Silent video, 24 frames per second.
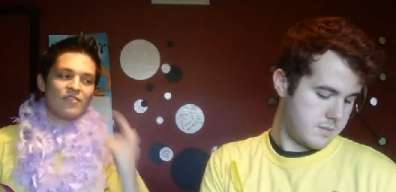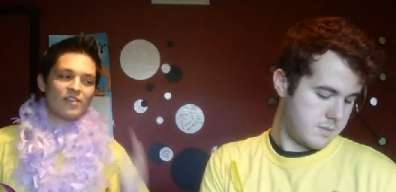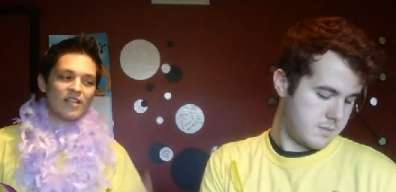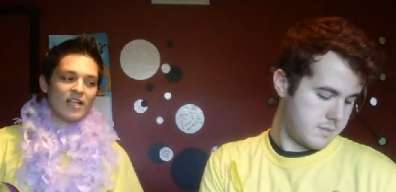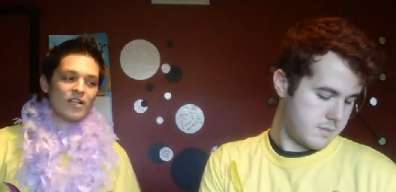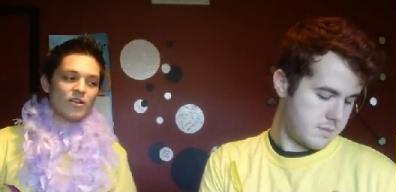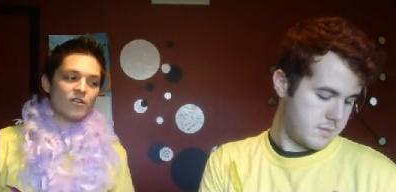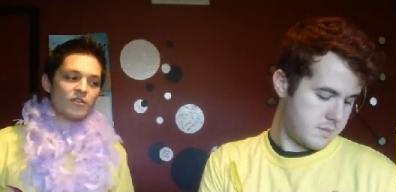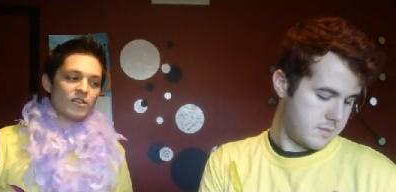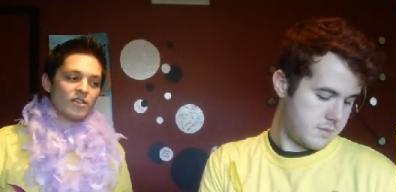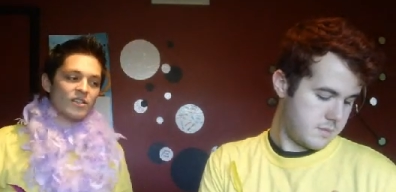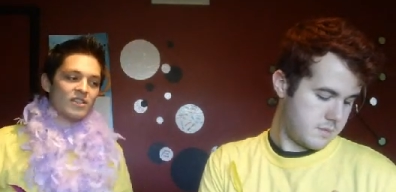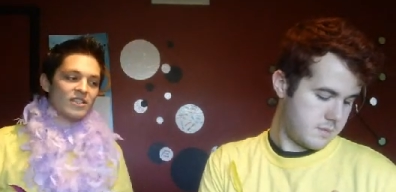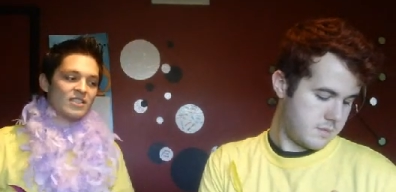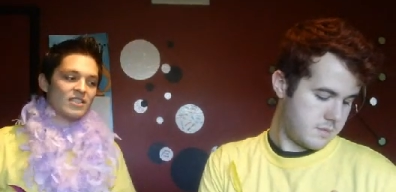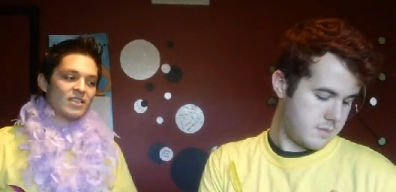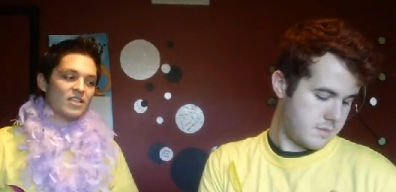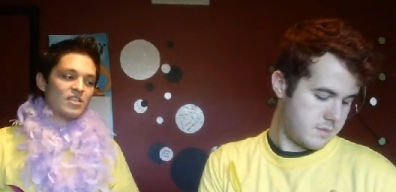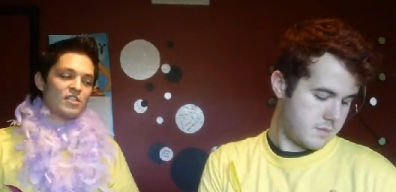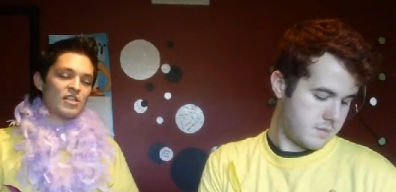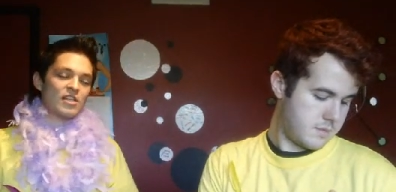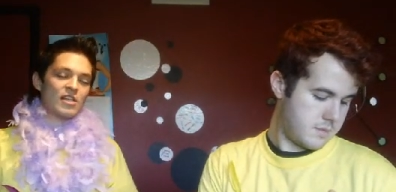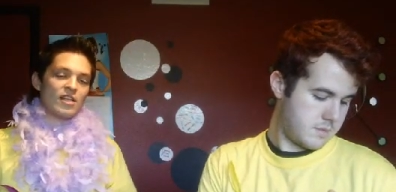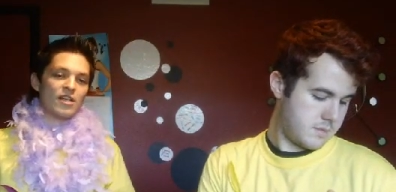Speaker 1: feel like Onna ni
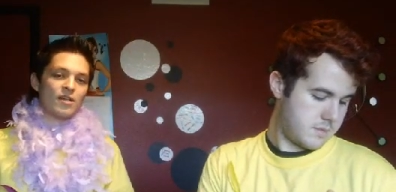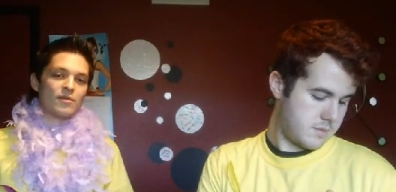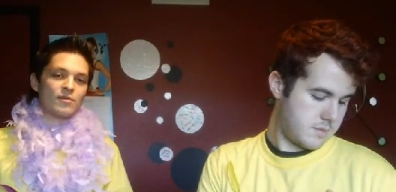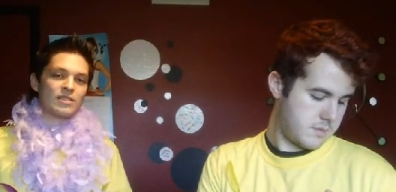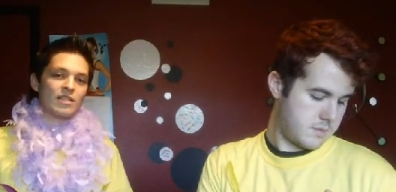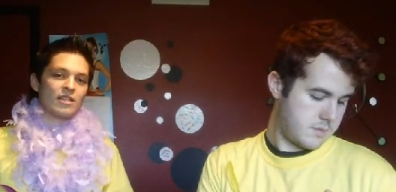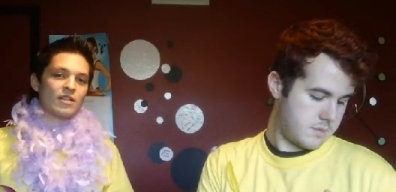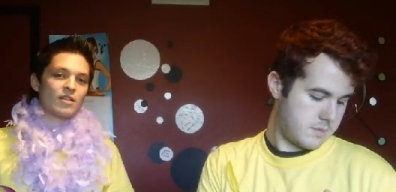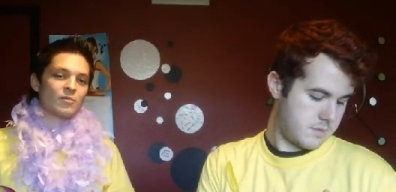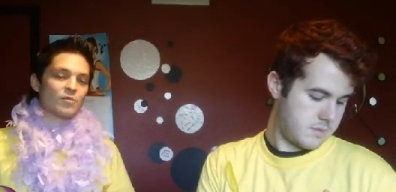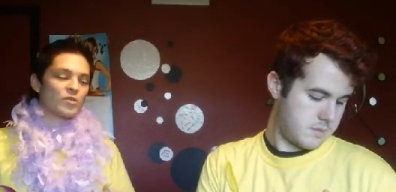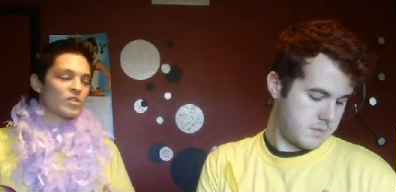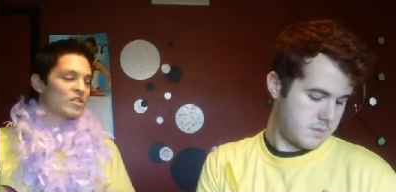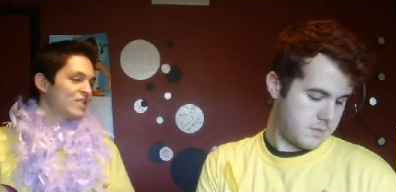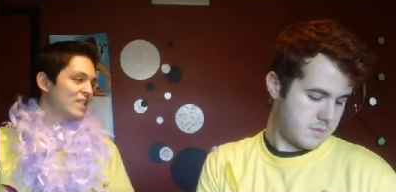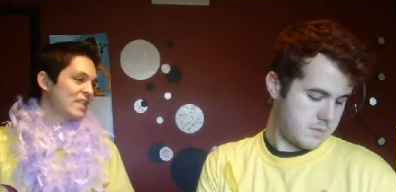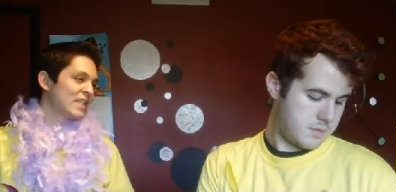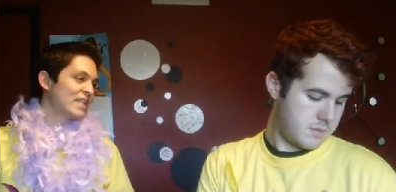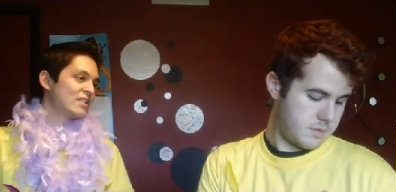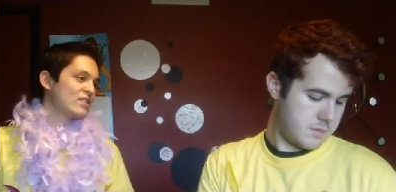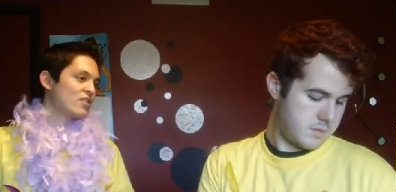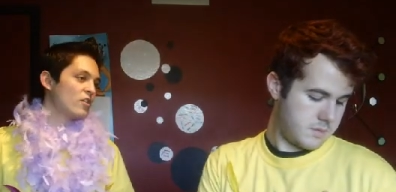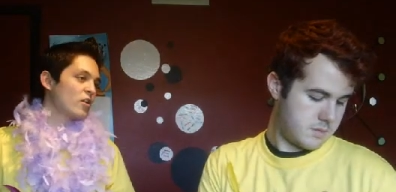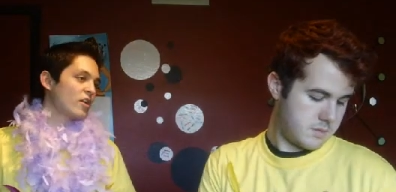Sachi Are was a little more
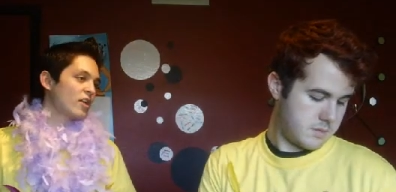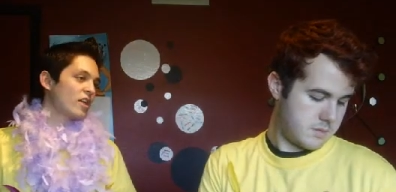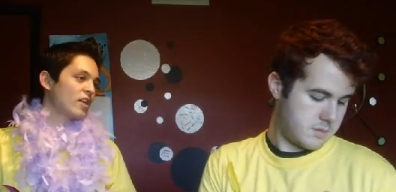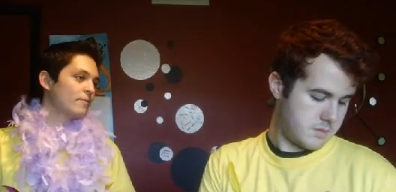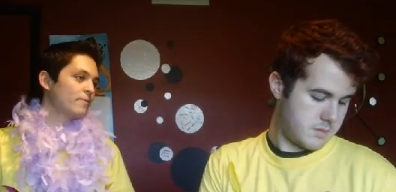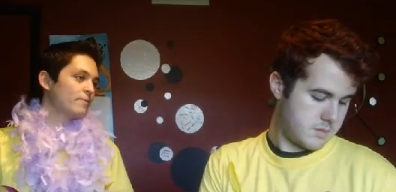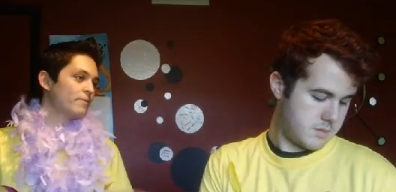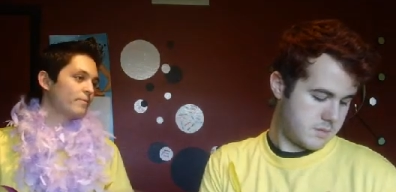sing-songy.